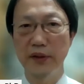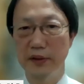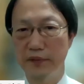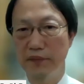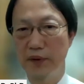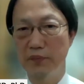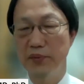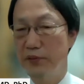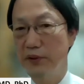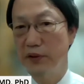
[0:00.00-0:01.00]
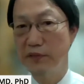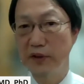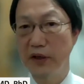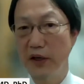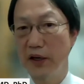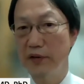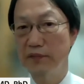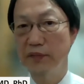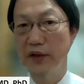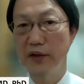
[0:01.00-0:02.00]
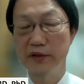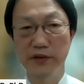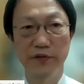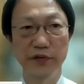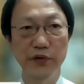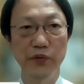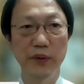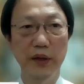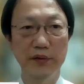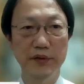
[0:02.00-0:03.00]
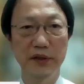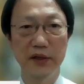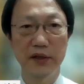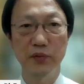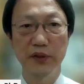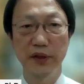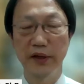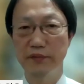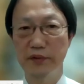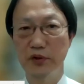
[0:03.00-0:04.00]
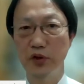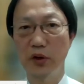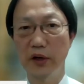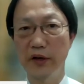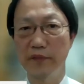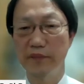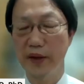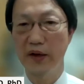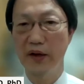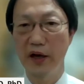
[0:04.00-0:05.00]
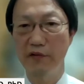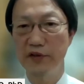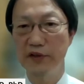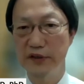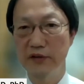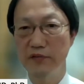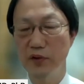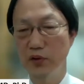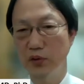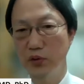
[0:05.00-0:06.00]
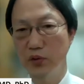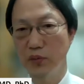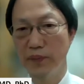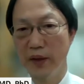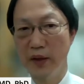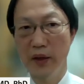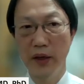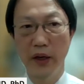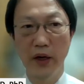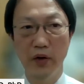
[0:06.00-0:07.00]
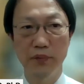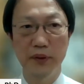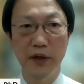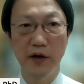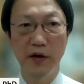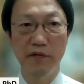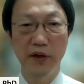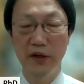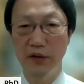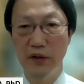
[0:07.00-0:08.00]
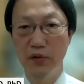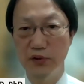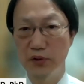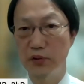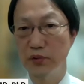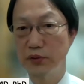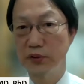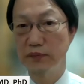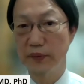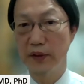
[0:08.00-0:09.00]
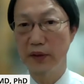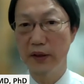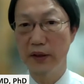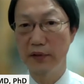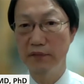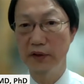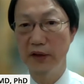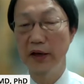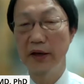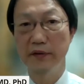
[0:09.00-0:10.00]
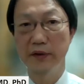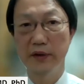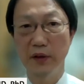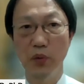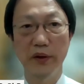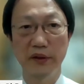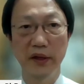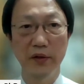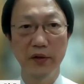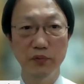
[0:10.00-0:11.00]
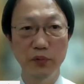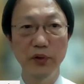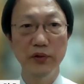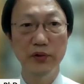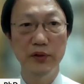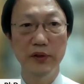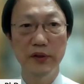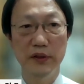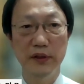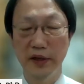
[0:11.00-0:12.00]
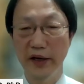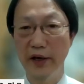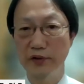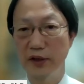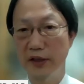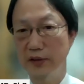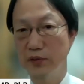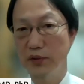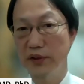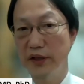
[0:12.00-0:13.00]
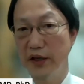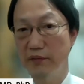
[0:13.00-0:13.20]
a period of time, at least a few months, that we can try everything to help those children. Then when they reach the age that we